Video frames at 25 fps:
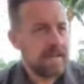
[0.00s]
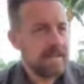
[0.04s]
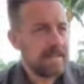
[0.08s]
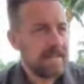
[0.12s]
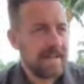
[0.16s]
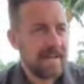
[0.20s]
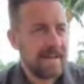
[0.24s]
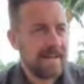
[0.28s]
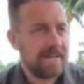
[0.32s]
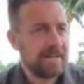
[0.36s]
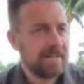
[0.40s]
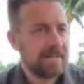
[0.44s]

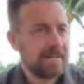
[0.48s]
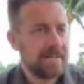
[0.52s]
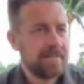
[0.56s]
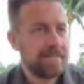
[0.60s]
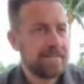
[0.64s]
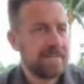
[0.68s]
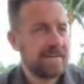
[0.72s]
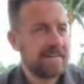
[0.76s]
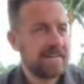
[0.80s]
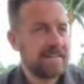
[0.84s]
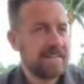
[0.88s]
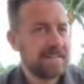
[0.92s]
Yeah,
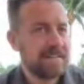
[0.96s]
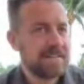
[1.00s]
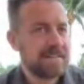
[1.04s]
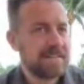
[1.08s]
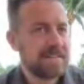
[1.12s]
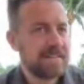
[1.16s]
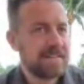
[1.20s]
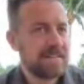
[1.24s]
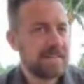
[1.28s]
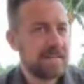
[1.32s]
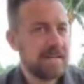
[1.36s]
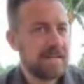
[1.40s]
in fact,
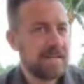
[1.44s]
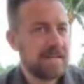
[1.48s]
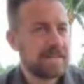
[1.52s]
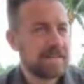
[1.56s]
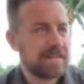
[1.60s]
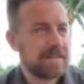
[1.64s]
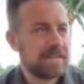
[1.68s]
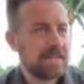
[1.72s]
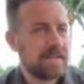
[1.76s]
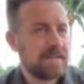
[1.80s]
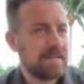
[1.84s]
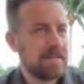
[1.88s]
it's
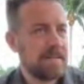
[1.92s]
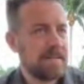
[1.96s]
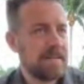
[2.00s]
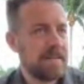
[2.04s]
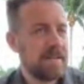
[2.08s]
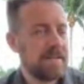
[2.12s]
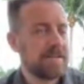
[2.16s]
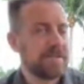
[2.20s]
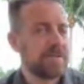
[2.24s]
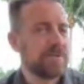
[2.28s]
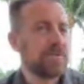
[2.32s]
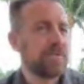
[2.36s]

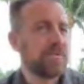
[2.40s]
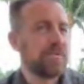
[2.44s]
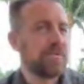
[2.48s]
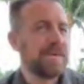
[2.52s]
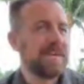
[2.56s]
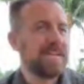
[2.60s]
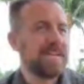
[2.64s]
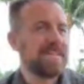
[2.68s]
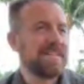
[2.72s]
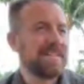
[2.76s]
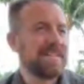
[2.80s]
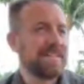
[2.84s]

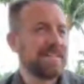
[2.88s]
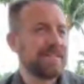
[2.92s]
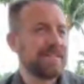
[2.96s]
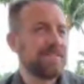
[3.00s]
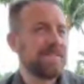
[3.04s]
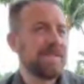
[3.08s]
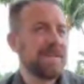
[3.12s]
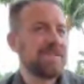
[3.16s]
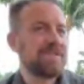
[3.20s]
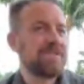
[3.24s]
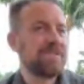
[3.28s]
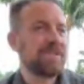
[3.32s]
crazy,
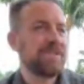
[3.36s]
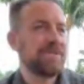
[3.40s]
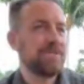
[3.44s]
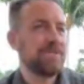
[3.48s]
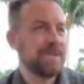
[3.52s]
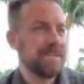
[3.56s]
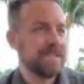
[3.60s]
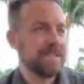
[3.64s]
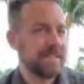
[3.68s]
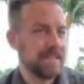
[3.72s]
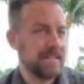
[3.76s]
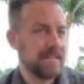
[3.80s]
especially
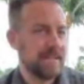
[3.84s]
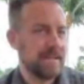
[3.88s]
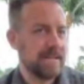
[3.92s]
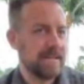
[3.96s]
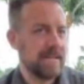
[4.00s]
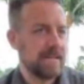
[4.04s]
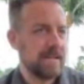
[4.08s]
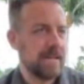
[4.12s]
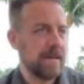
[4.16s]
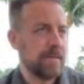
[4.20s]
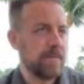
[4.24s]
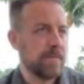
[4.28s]
recently,
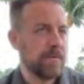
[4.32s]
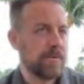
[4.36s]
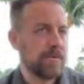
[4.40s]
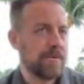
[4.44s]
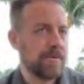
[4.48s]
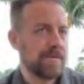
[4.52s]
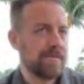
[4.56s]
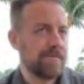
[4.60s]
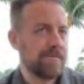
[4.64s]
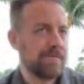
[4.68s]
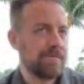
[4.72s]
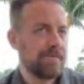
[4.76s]
the
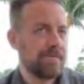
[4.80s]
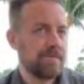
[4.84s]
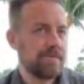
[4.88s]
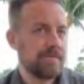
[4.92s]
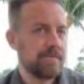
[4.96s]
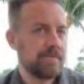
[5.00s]
number of